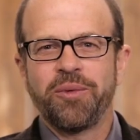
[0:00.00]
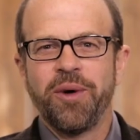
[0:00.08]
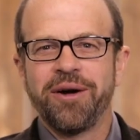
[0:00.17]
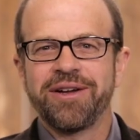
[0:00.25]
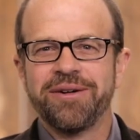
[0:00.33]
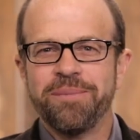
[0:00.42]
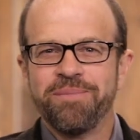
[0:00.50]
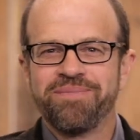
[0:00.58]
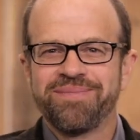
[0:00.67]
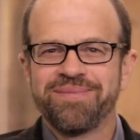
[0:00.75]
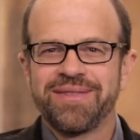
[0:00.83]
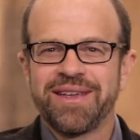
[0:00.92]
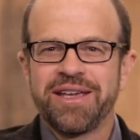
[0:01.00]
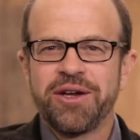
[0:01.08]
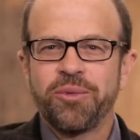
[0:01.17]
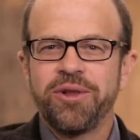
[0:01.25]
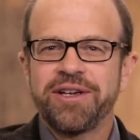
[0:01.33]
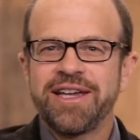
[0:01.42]
Welcome.
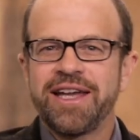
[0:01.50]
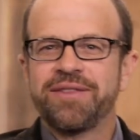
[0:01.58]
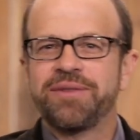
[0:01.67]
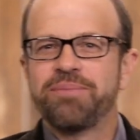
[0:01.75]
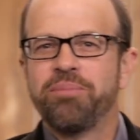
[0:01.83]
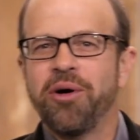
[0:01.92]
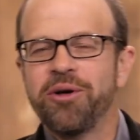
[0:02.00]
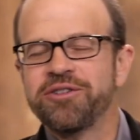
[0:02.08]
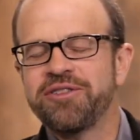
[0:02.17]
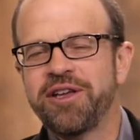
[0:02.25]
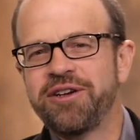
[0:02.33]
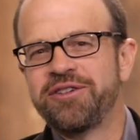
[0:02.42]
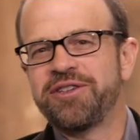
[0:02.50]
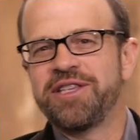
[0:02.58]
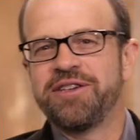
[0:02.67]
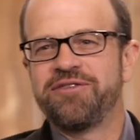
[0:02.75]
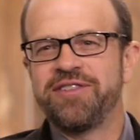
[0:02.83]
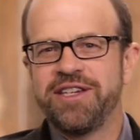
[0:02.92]
We're looking at Paul's letter to
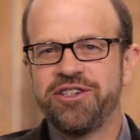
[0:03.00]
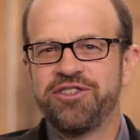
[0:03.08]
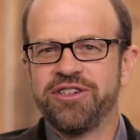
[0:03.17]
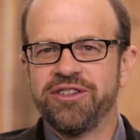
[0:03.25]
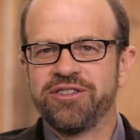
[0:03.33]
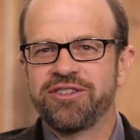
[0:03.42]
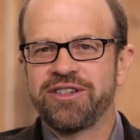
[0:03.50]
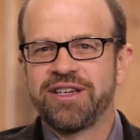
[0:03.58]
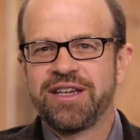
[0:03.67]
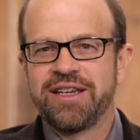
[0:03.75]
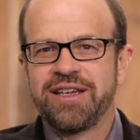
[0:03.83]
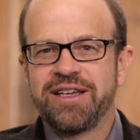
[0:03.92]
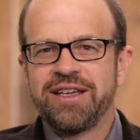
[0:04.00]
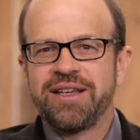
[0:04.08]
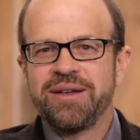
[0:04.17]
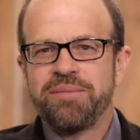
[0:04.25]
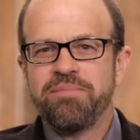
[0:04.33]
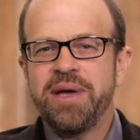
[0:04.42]
the Ephesians.
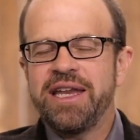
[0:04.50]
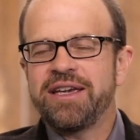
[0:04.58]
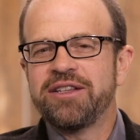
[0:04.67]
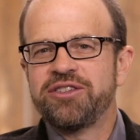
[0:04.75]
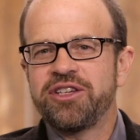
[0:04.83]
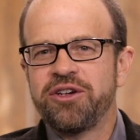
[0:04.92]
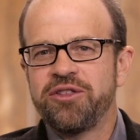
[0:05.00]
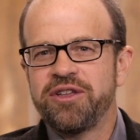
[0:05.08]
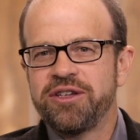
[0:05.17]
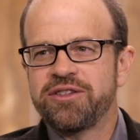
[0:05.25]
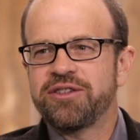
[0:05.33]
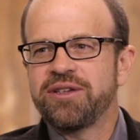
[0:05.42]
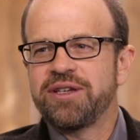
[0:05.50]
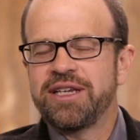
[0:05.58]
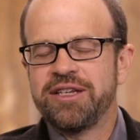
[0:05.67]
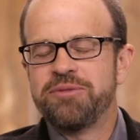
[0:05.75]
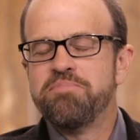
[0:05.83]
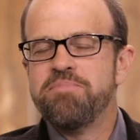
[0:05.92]
Many consider this
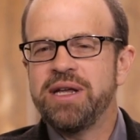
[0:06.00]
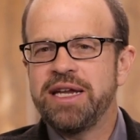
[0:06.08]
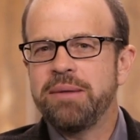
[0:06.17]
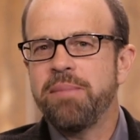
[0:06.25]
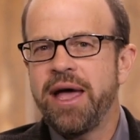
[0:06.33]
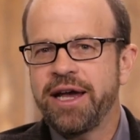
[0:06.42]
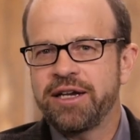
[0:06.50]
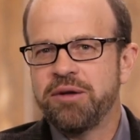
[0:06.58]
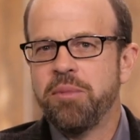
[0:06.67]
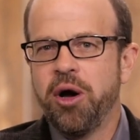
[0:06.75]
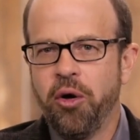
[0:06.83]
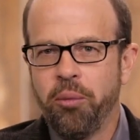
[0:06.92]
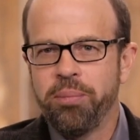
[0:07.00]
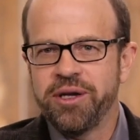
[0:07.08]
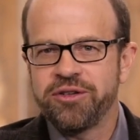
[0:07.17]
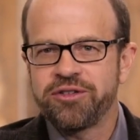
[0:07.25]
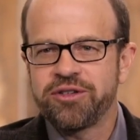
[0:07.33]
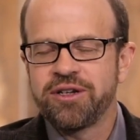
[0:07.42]
his mini magnum
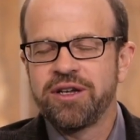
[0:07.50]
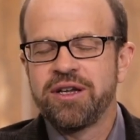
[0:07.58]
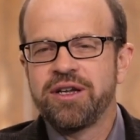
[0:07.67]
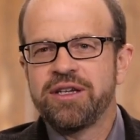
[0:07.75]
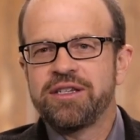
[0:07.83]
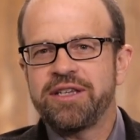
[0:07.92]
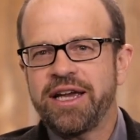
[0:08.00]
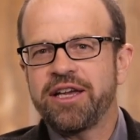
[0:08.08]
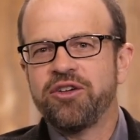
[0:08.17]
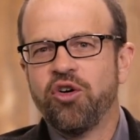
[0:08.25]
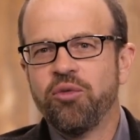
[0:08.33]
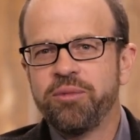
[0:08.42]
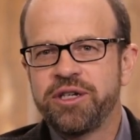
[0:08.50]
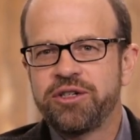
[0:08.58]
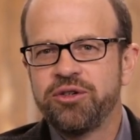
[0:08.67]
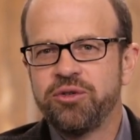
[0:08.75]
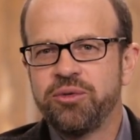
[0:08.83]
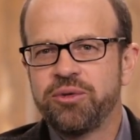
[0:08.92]
opus, second only
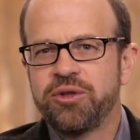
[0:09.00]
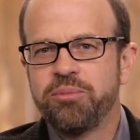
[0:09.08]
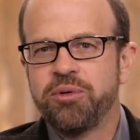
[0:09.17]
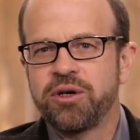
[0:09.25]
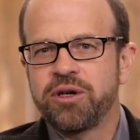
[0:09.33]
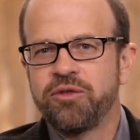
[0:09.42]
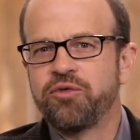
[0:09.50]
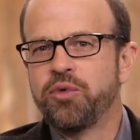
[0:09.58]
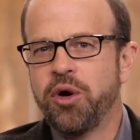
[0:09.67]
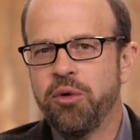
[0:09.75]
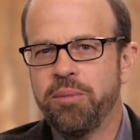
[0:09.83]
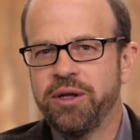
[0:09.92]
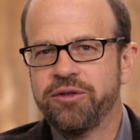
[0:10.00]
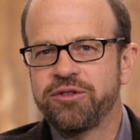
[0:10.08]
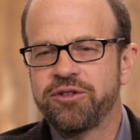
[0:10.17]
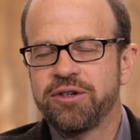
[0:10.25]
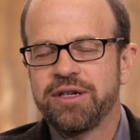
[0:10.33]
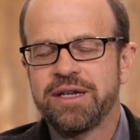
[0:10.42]
to the book of
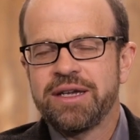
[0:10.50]
Romans.